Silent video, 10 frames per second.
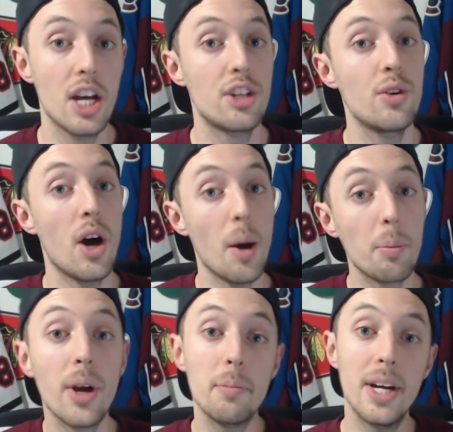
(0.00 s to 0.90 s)
to
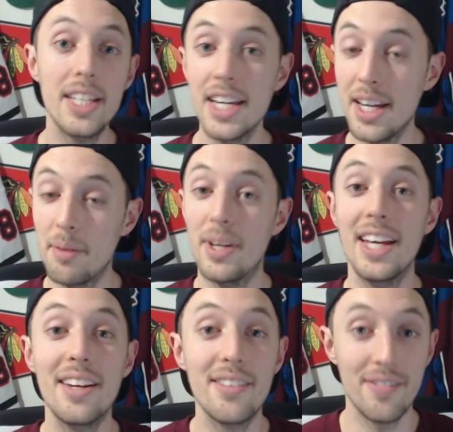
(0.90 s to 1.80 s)
upgrade my team
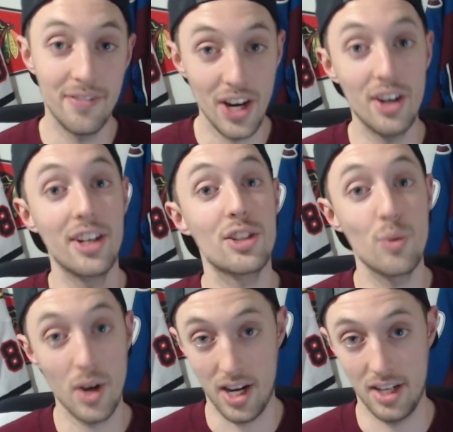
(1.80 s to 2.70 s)
in various
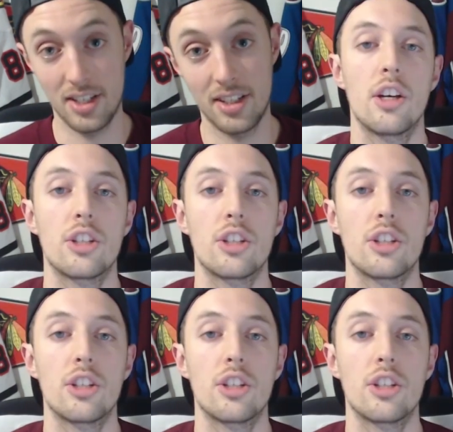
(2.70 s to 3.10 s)
ways.